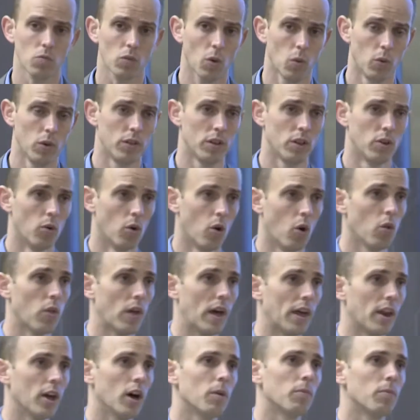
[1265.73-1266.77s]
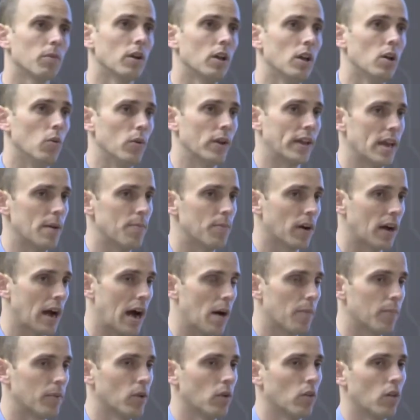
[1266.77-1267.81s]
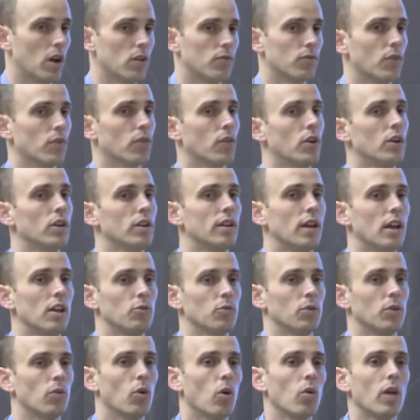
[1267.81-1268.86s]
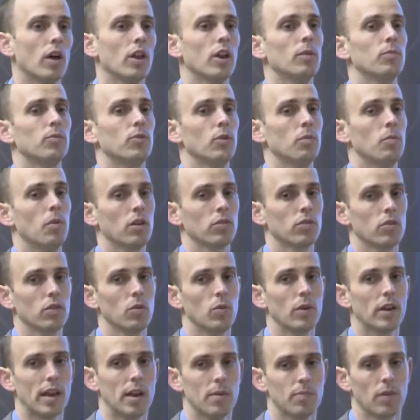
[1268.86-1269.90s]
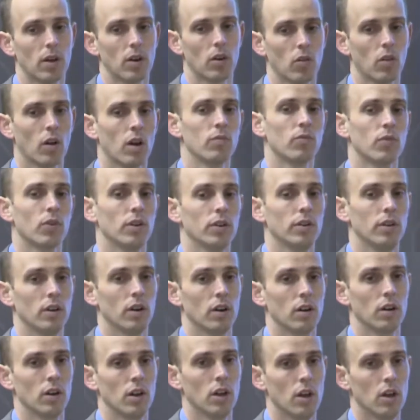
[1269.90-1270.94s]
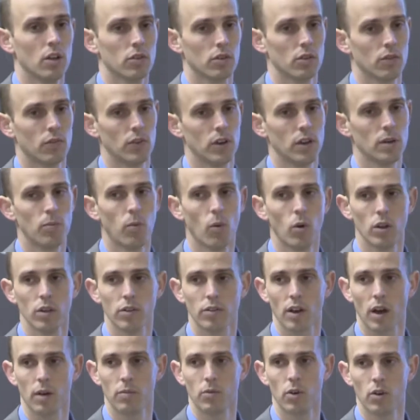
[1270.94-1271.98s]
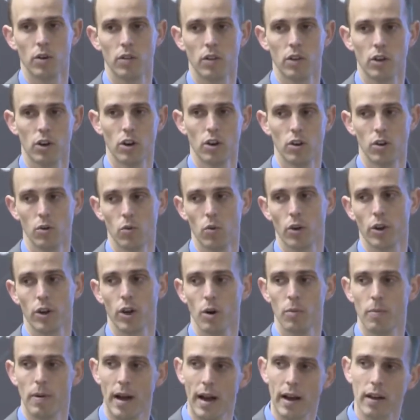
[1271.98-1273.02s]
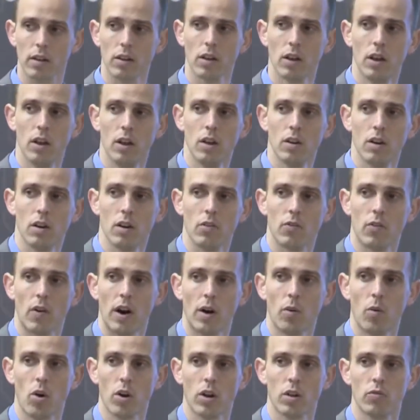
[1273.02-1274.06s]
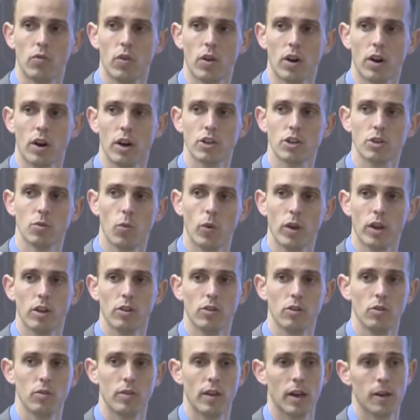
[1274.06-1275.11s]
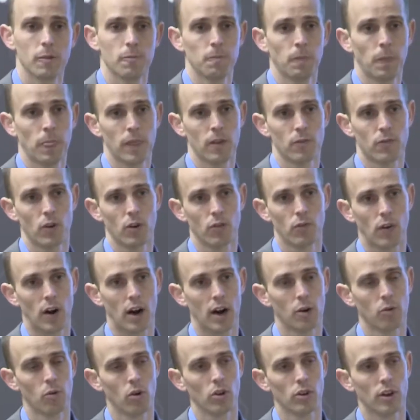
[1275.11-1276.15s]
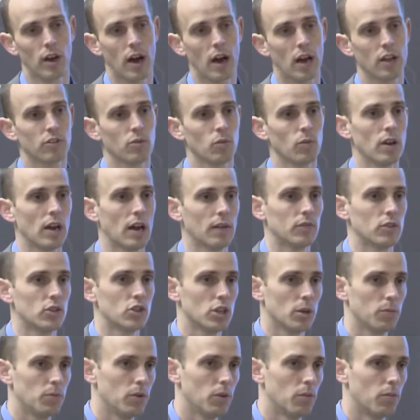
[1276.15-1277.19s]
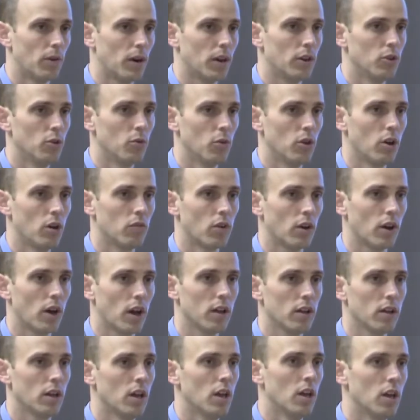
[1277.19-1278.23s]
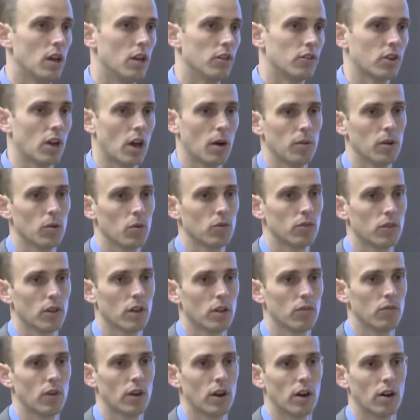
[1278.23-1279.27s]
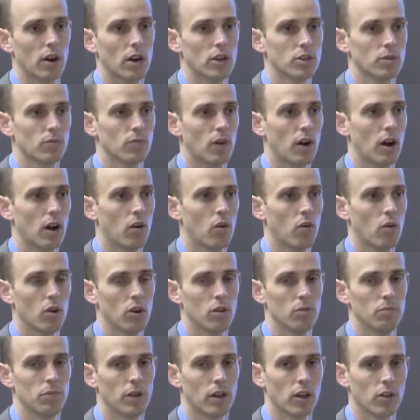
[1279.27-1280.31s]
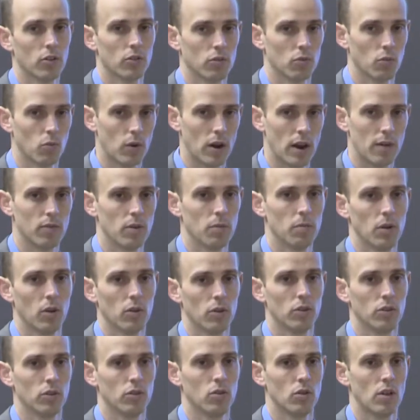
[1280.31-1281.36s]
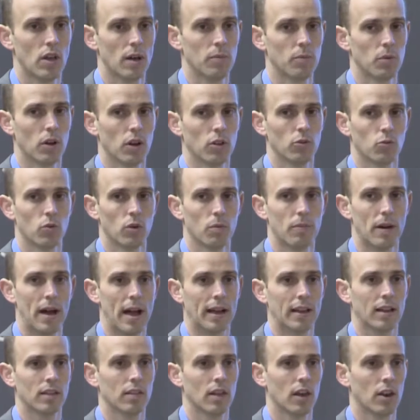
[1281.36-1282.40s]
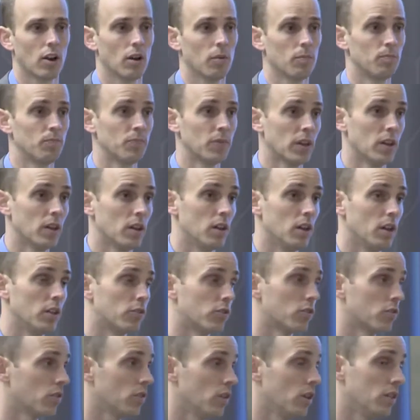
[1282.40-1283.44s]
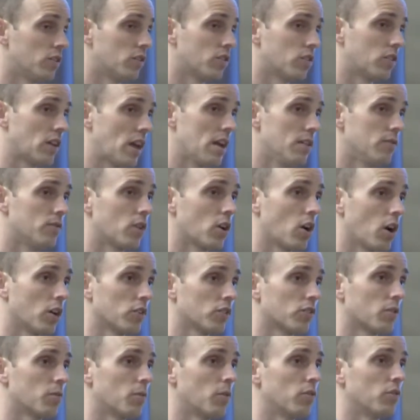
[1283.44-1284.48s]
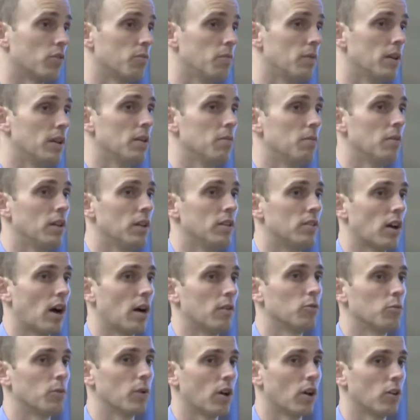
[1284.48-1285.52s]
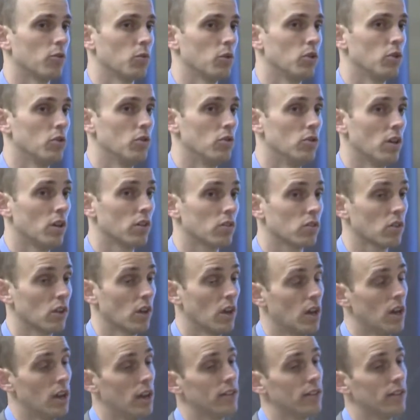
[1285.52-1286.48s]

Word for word: We then roll that up. We keep a copy online for 30 days. We roll that up to a monthly. We keep that online for a year. So if any point in time during the year you want to go back a firewall configuration, we can do that. If your firewall dies and we have to ship you a brand new one overnight, it's coming with the configuration file on it because we have the ability to do that because we're backing that up. It's, it's saved customers many, many times because we do this.